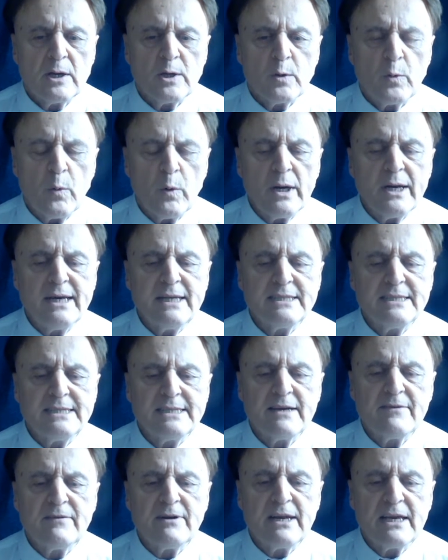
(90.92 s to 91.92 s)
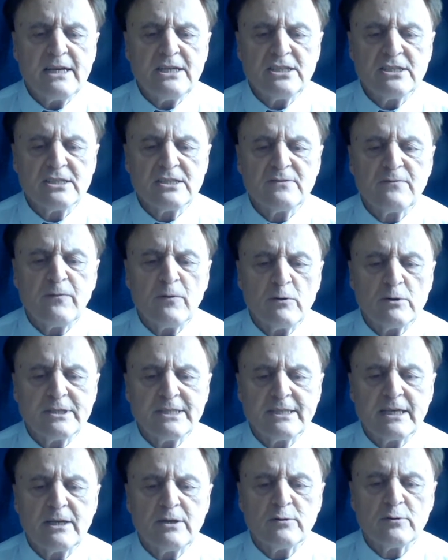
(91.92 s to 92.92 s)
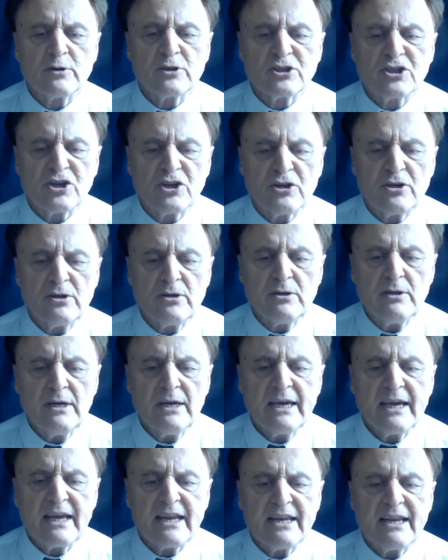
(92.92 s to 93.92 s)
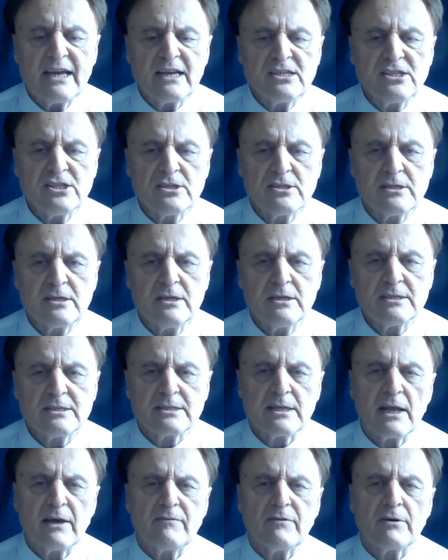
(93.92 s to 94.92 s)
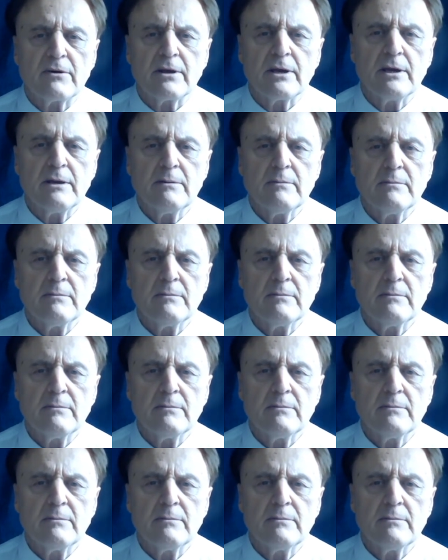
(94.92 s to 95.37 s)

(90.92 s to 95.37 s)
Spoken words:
27 nations forced into eternal indentured slavery.